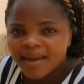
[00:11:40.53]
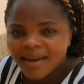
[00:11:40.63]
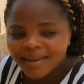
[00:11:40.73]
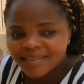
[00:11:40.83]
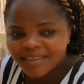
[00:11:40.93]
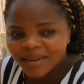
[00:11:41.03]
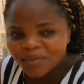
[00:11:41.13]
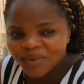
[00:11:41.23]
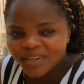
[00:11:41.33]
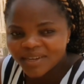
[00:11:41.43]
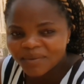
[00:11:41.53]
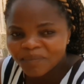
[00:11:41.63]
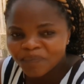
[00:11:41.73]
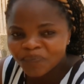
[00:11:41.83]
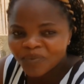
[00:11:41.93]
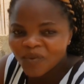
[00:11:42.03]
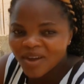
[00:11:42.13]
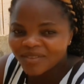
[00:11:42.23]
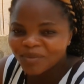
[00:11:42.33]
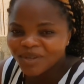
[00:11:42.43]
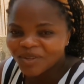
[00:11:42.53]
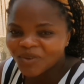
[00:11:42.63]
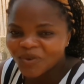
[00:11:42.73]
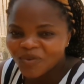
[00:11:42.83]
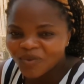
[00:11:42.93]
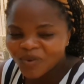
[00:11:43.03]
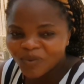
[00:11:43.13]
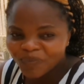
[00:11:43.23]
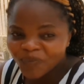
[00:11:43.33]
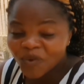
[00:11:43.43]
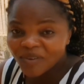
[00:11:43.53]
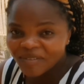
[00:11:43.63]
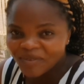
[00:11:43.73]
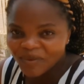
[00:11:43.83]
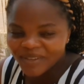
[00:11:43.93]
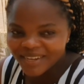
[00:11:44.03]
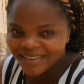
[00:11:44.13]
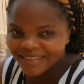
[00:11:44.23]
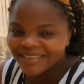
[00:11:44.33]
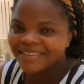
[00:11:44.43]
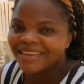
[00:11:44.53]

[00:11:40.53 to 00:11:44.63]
as a Cameroonian who has been in Togo for over 4 years,